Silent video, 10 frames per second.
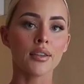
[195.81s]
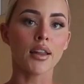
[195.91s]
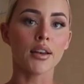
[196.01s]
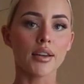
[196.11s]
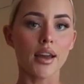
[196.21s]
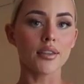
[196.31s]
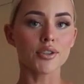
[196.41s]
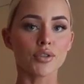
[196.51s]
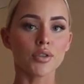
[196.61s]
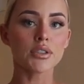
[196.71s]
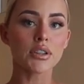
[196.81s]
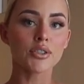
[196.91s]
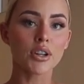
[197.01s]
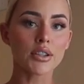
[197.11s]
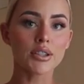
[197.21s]
And then yeah, the shorts are
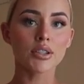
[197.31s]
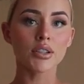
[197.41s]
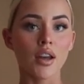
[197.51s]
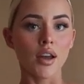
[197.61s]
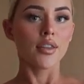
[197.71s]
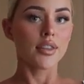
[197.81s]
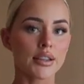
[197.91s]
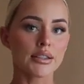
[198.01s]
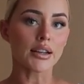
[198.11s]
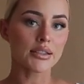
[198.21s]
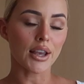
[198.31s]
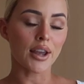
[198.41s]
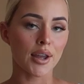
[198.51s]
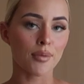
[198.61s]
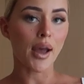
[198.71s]
just the exact
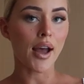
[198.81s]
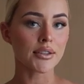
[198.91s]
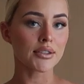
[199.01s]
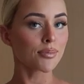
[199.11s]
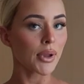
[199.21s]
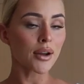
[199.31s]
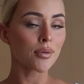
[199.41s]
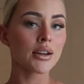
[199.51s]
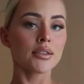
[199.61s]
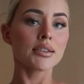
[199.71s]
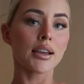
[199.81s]
same as the black ones.